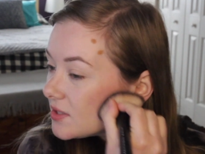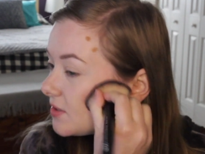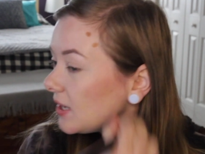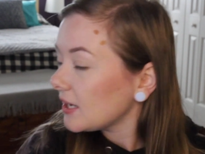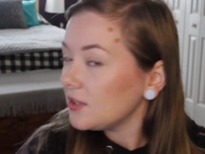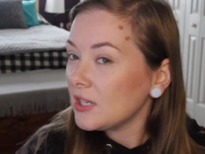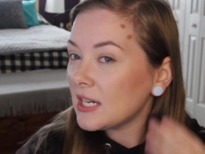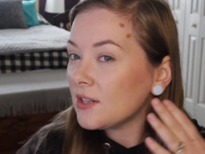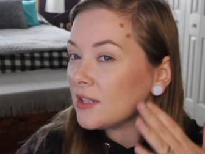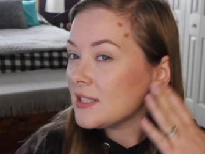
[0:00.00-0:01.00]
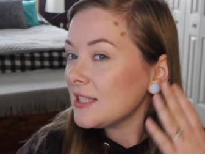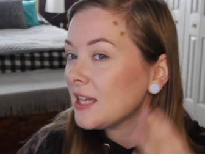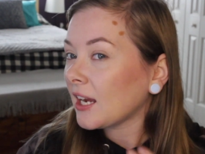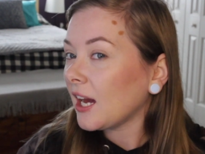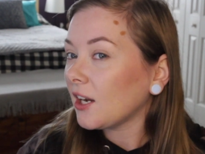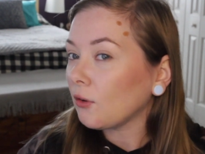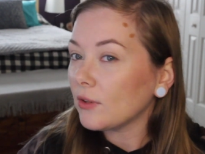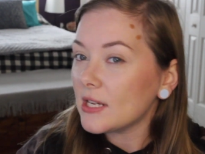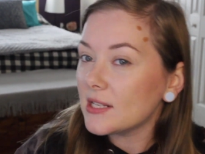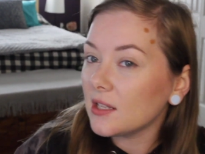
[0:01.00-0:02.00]
So yeah, you, you can see that kind of
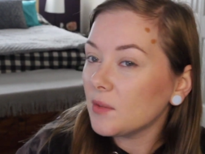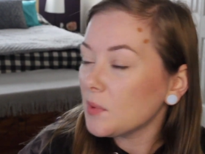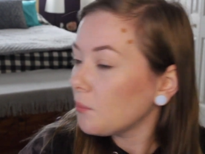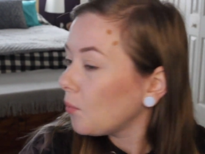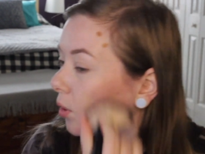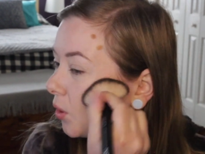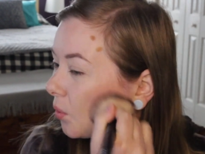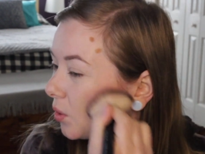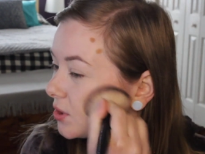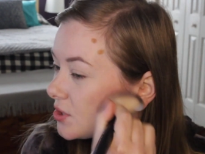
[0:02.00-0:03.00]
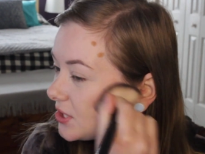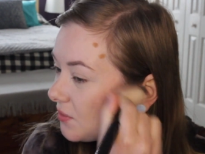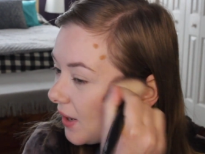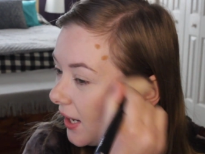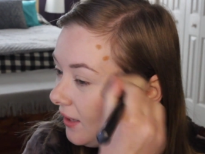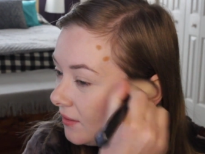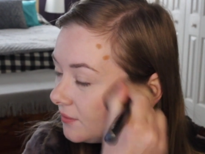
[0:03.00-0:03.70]
reads a little bit more orangey red.